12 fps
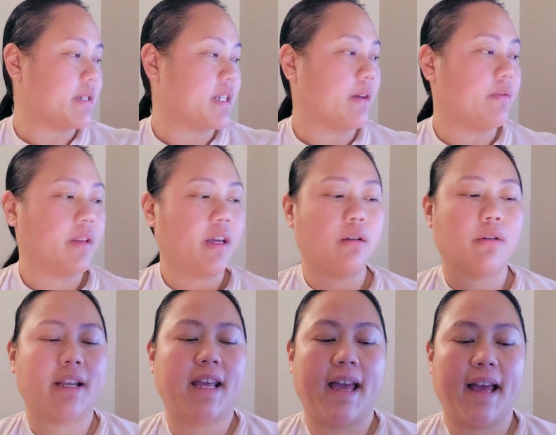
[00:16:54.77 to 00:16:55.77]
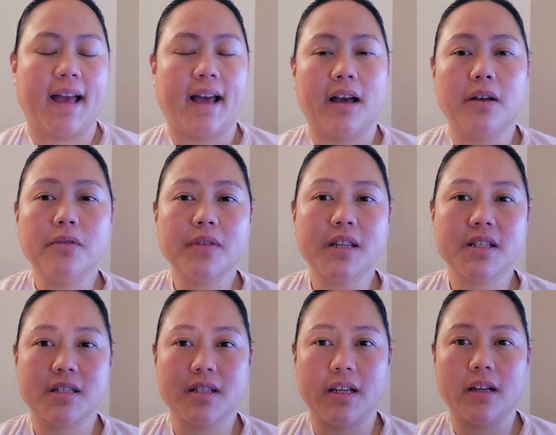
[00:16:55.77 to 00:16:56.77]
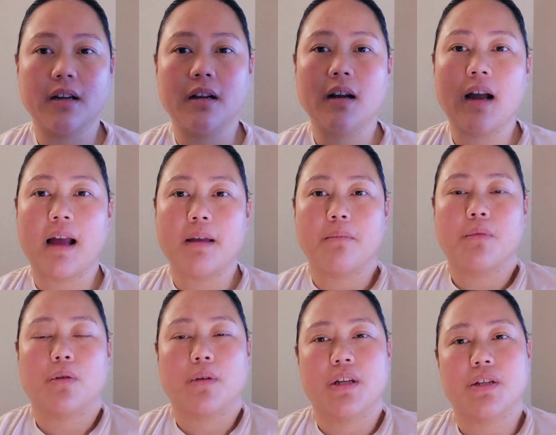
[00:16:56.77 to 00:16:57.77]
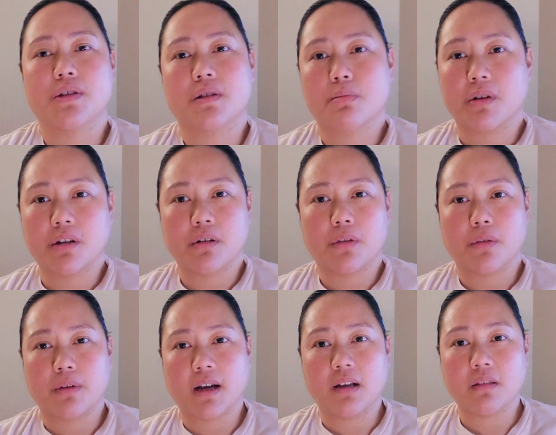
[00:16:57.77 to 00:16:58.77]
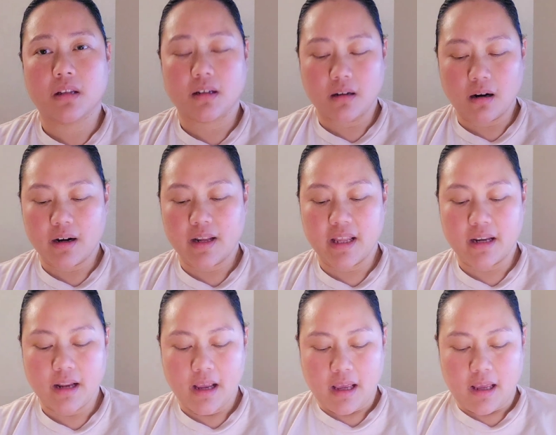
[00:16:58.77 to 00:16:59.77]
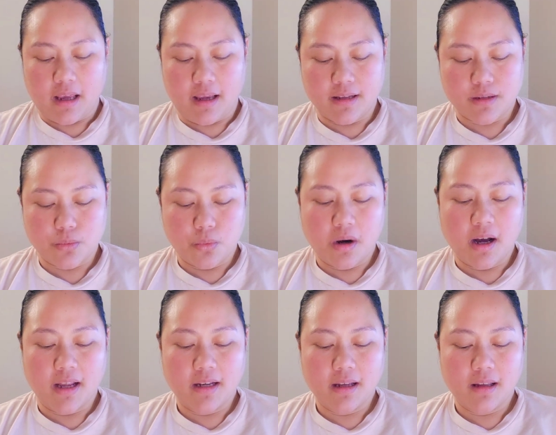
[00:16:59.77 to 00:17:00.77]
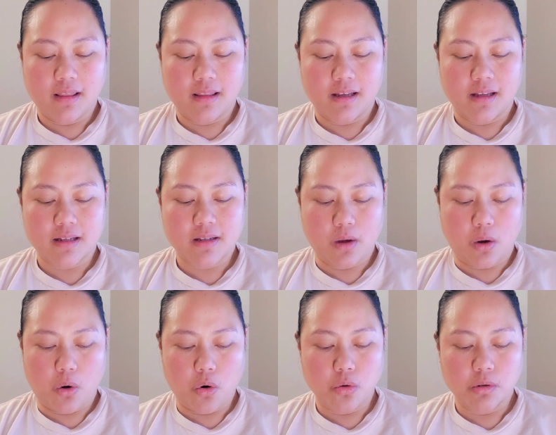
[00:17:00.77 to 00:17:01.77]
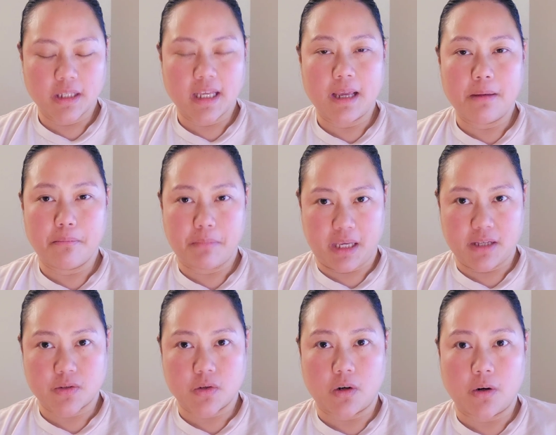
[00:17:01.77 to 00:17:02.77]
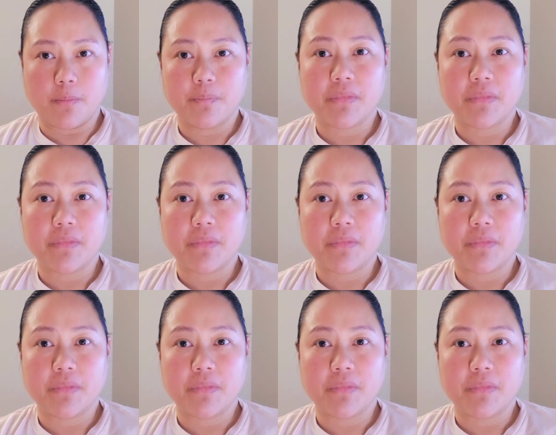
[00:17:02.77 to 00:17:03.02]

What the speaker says: Definitely going to have this year, I'm going to sprinkle throughout the garden, is this holy basil.